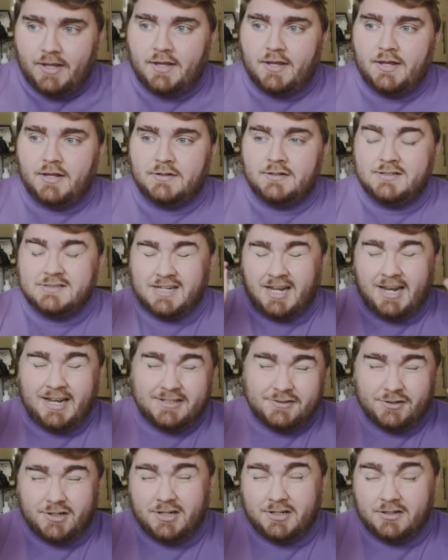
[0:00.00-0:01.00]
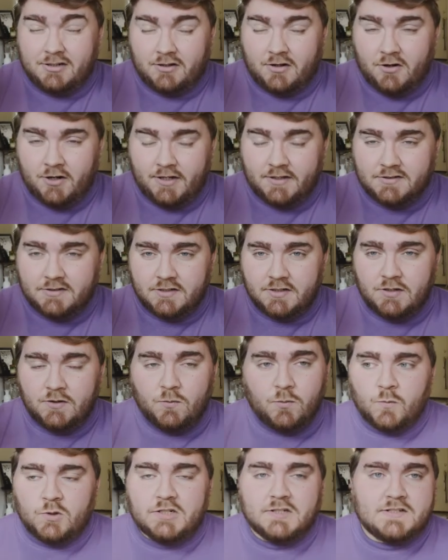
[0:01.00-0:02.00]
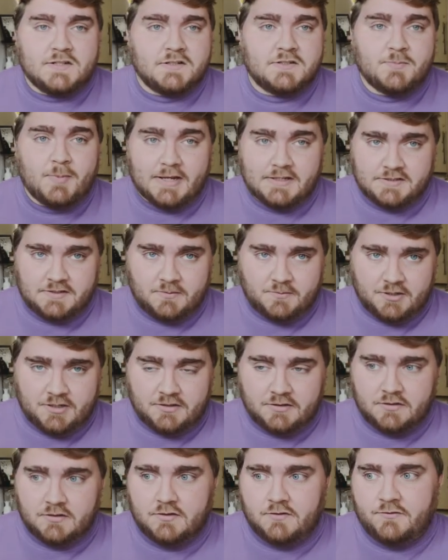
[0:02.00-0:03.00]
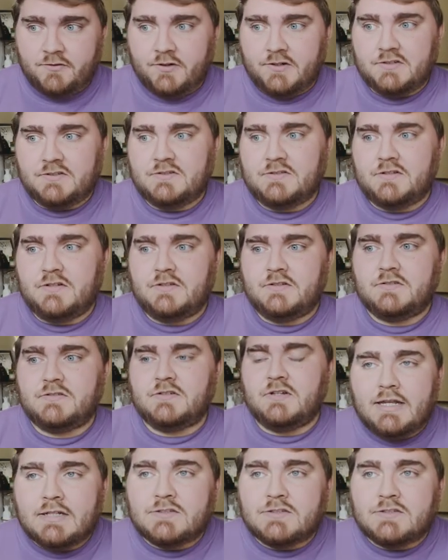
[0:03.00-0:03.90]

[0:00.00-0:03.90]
and his eyes are kind of crazy when it's a spicy one, for instance.